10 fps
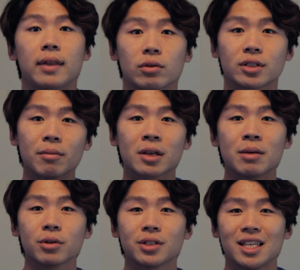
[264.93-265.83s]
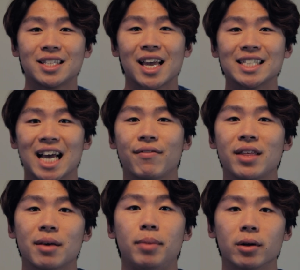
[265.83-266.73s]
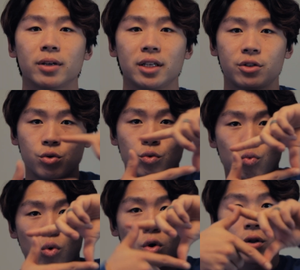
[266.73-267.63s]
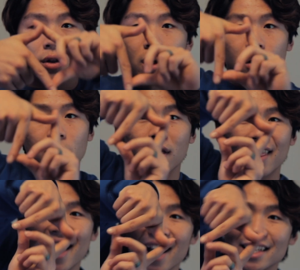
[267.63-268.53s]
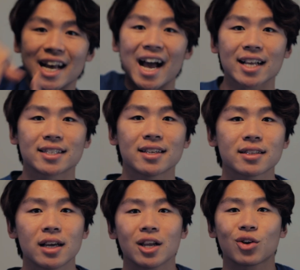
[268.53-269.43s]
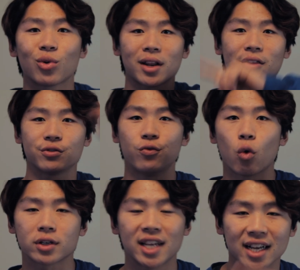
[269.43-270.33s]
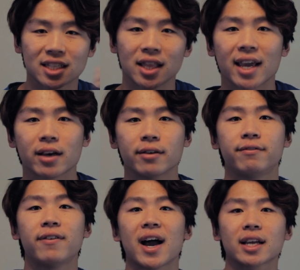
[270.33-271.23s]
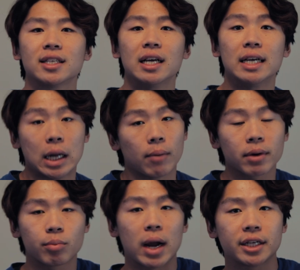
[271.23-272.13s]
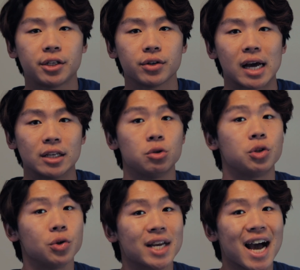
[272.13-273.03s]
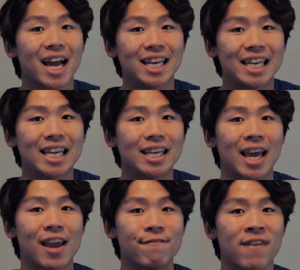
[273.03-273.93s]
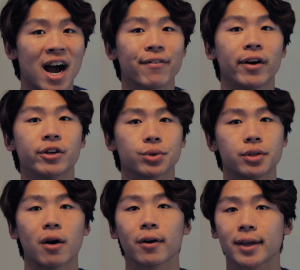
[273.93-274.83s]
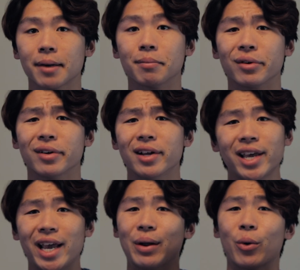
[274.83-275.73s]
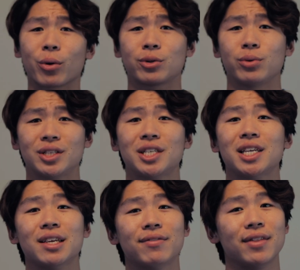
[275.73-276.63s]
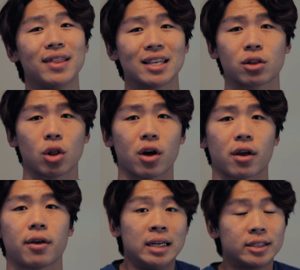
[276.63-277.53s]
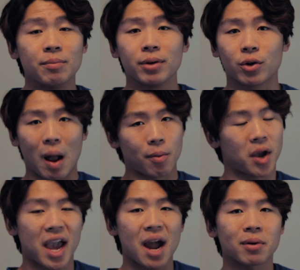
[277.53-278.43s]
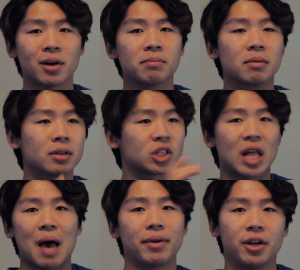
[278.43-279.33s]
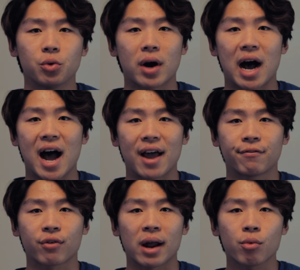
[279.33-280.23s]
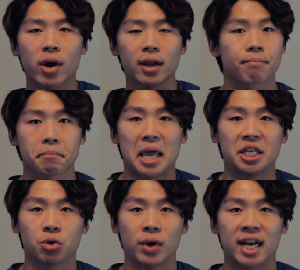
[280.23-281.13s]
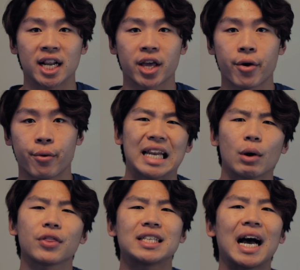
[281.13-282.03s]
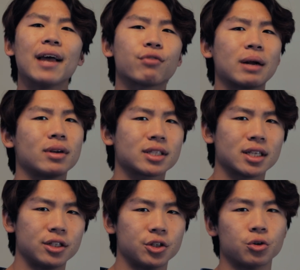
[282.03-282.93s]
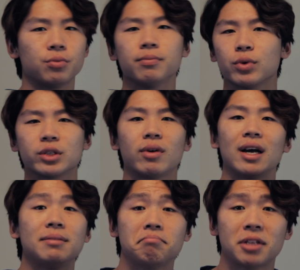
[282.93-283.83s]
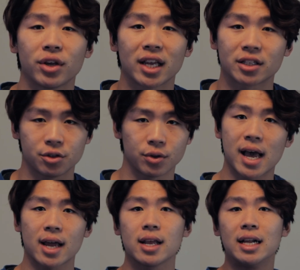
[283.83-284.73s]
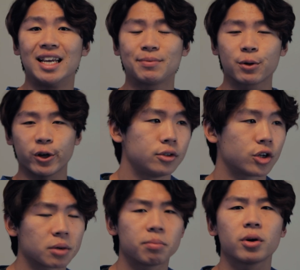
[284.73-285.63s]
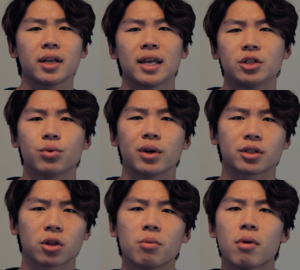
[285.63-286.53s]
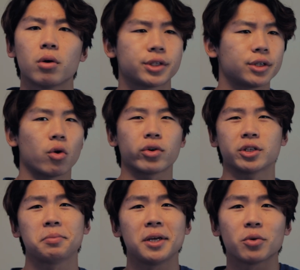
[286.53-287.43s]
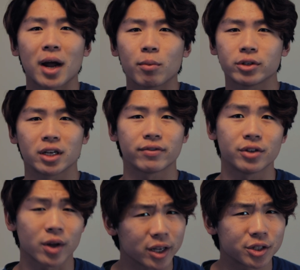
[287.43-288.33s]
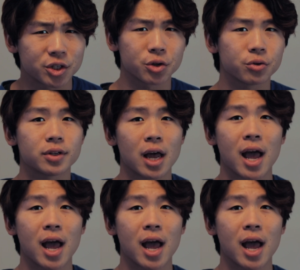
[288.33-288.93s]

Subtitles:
Now, some gimbals these days have the ability to roll along the x-axis, creating this vortex-like effect. Now, I'm gonna break it to you guys. You do not need a $500 gimbal in order to achieve this look. Simply grab your camera, slap it into a high frame rate, and you're ready to go. Now, what this high frame rate's gonna do, the reason why I tell you guys to do that is because you're gonna put it into a slow motion or a speed ramp, whichever you guys choose,